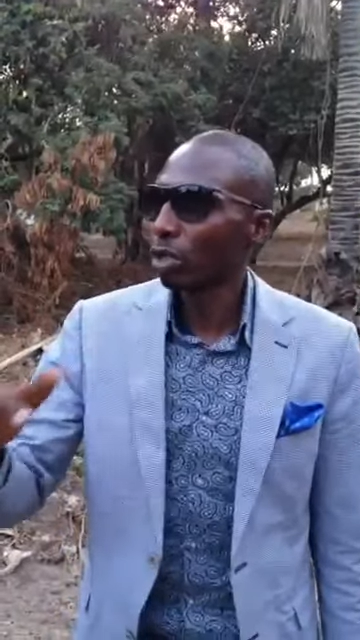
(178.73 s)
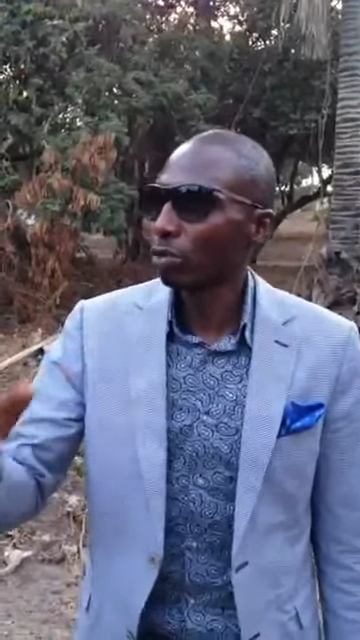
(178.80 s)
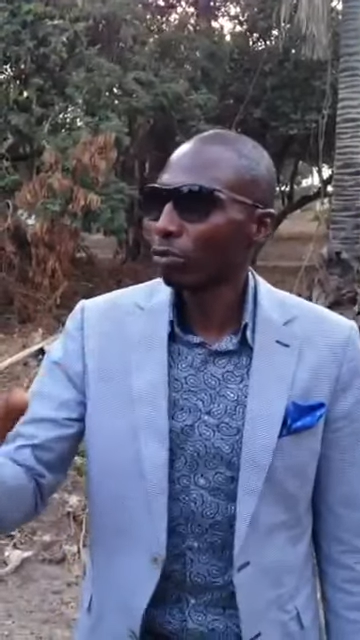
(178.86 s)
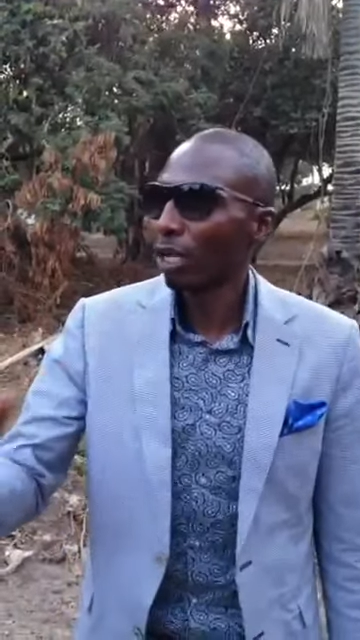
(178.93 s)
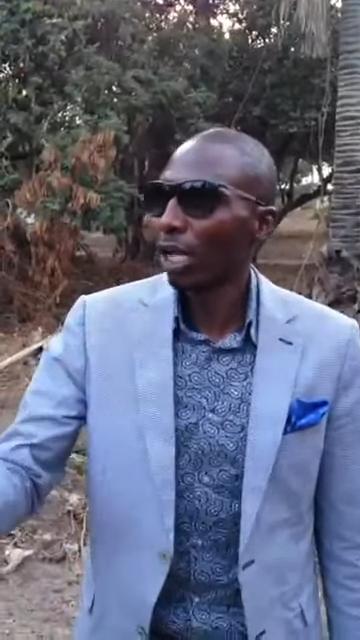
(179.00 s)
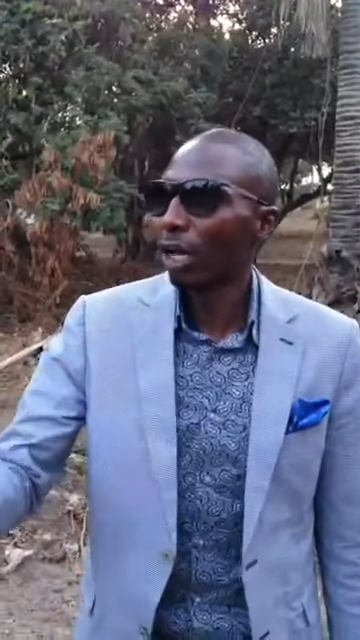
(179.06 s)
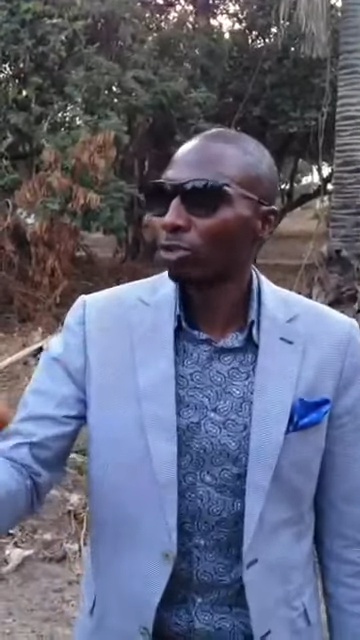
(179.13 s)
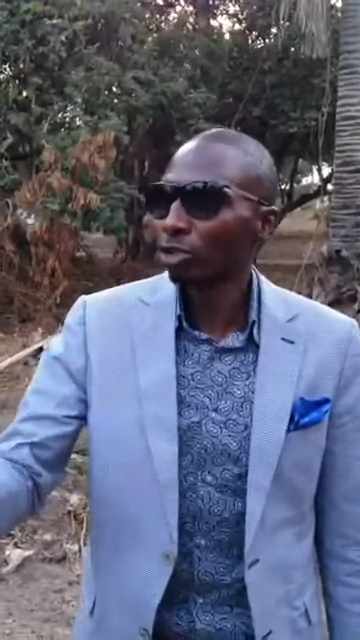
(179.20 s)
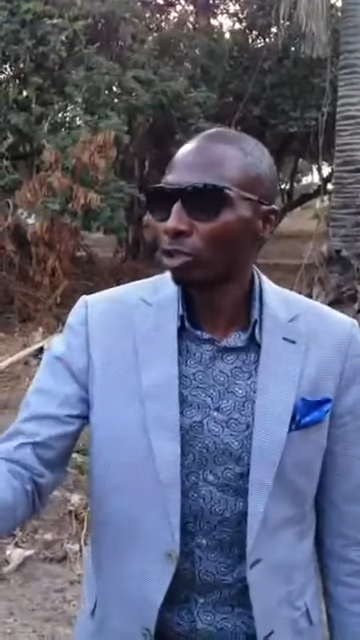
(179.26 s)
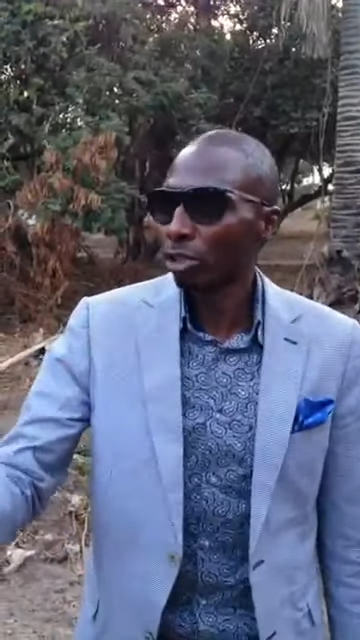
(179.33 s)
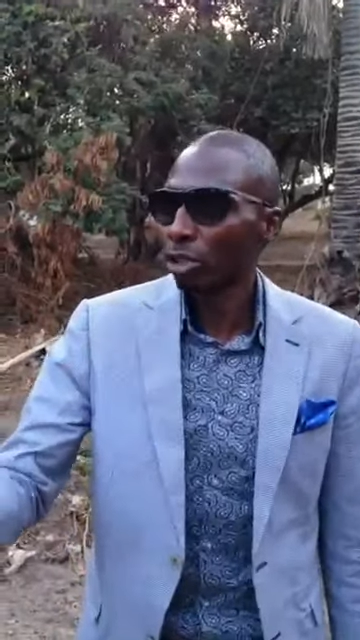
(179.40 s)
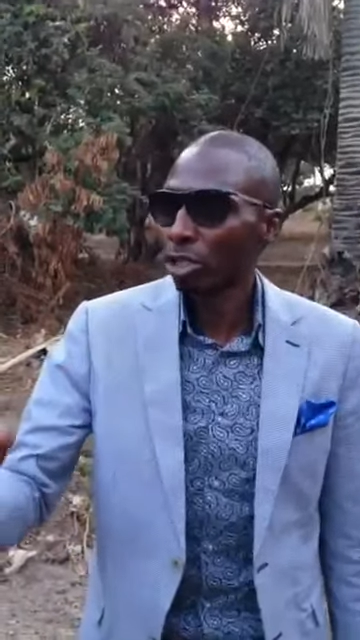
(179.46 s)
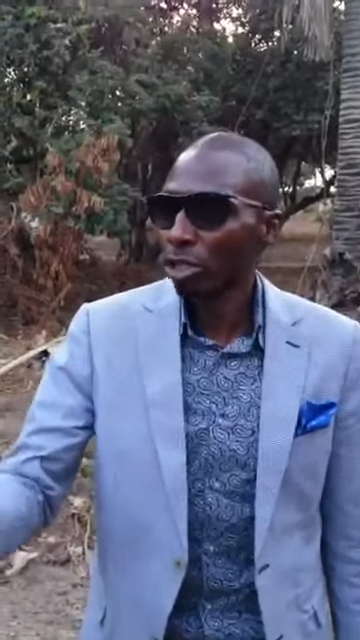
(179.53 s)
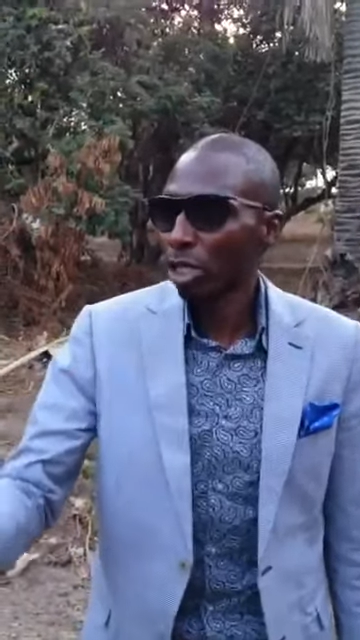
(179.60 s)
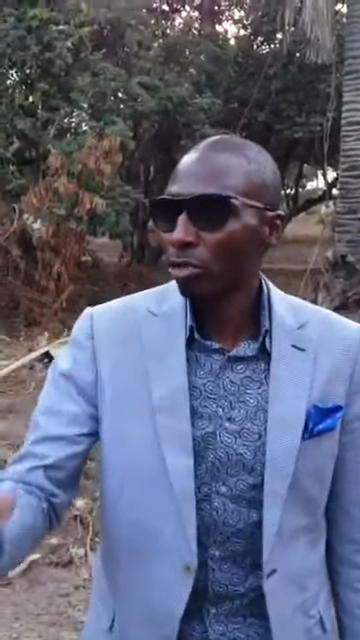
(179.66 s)
have allowed
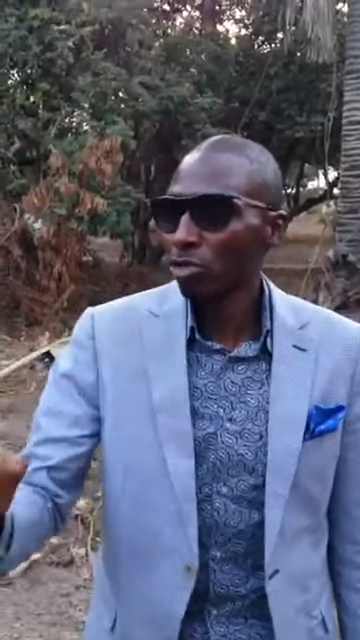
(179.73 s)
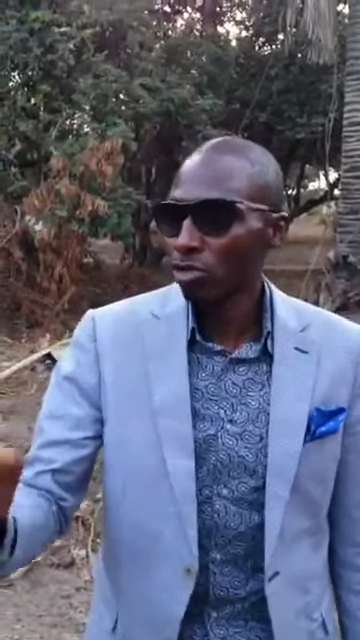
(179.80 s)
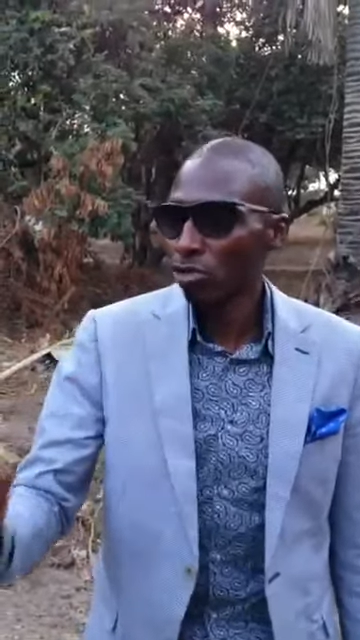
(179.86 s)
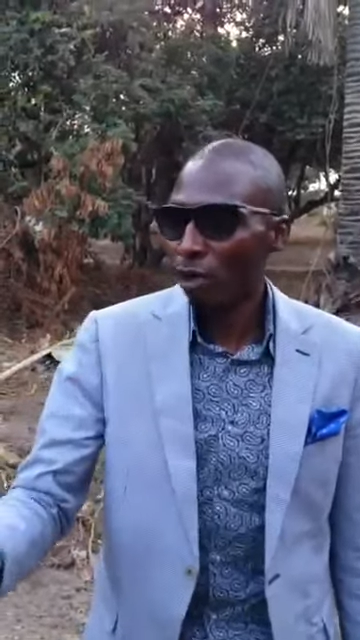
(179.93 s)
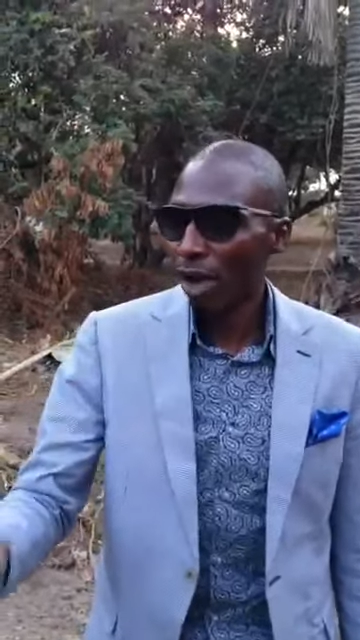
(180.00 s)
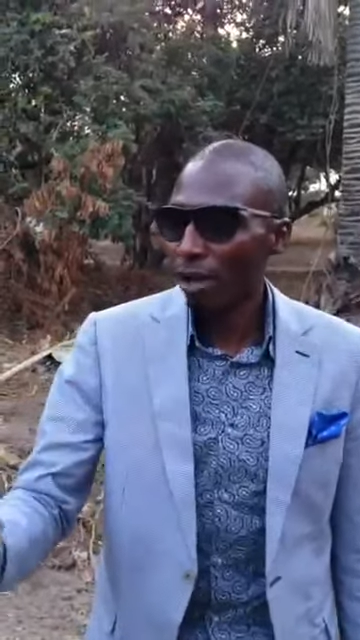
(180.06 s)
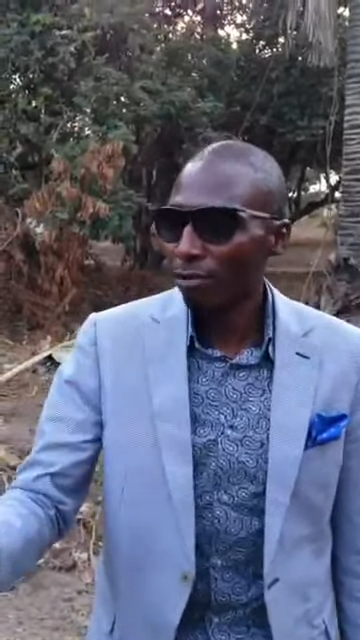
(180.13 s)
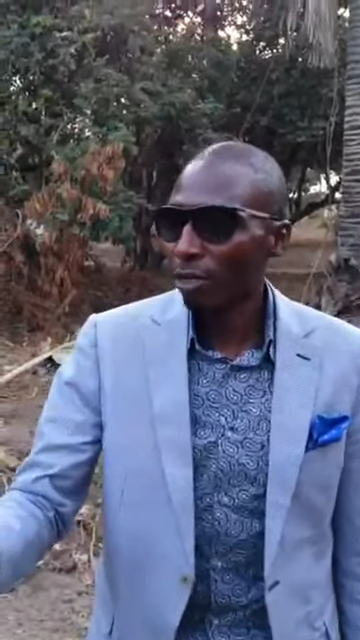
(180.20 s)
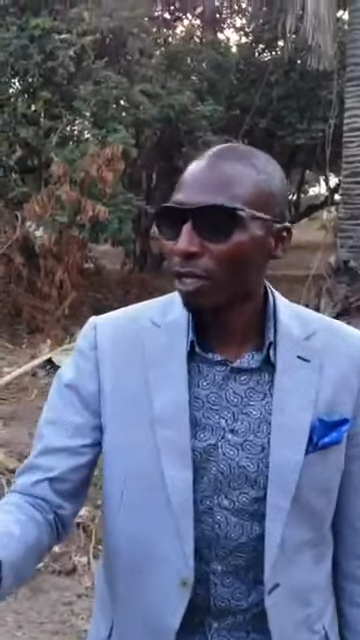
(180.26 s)
such a thing to thrive.